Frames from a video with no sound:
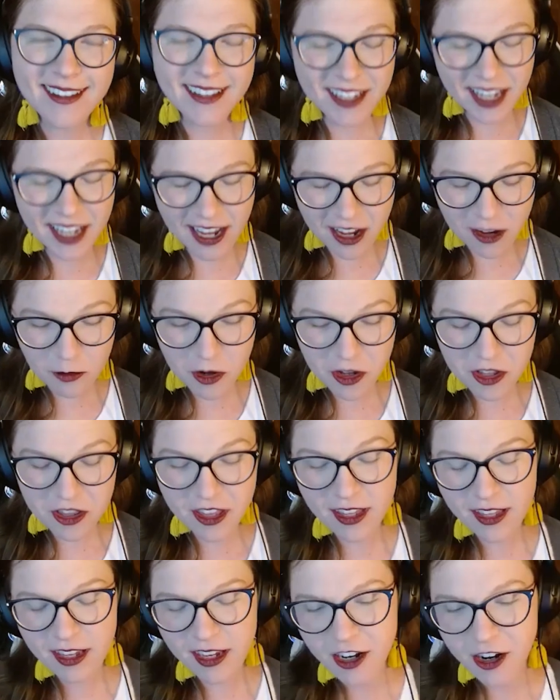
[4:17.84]
Yeah, well,
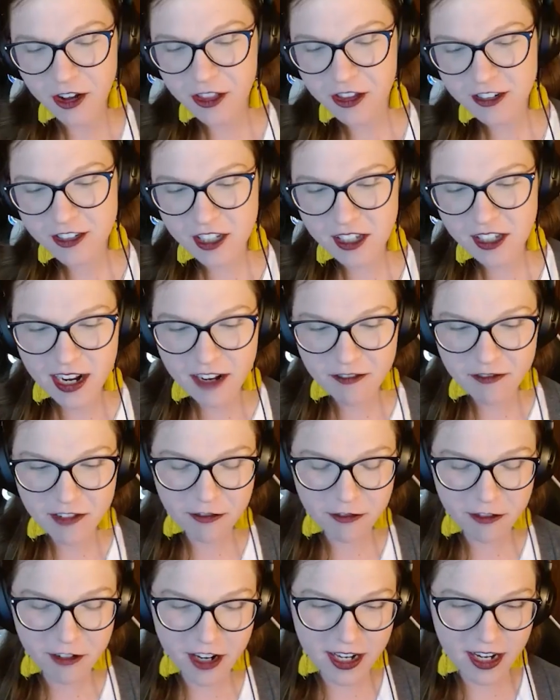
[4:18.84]
you know, there's a lot of
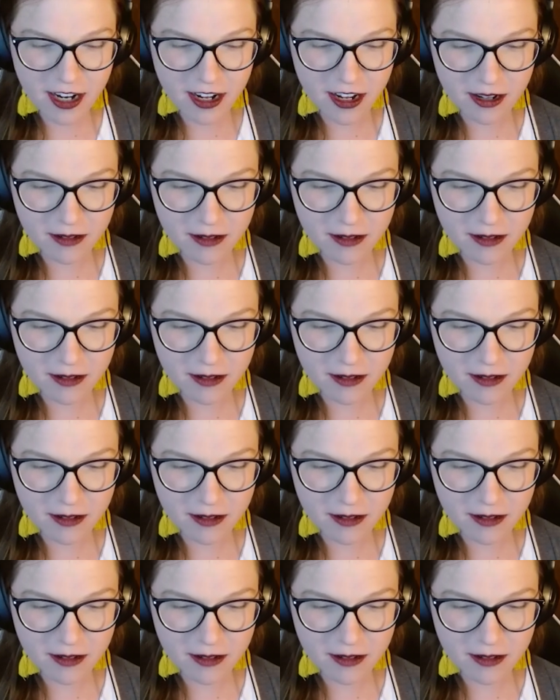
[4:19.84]
different